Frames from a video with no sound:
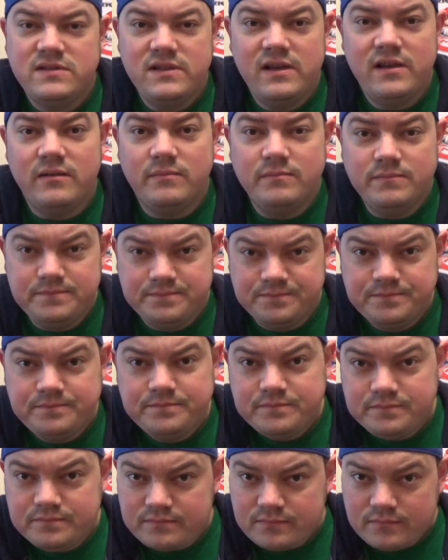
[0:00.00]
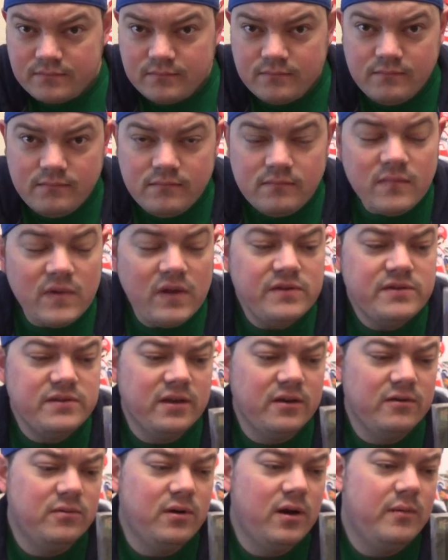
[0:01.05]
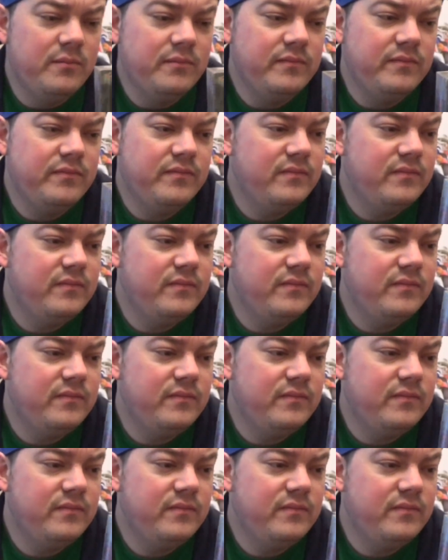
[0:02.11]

same. So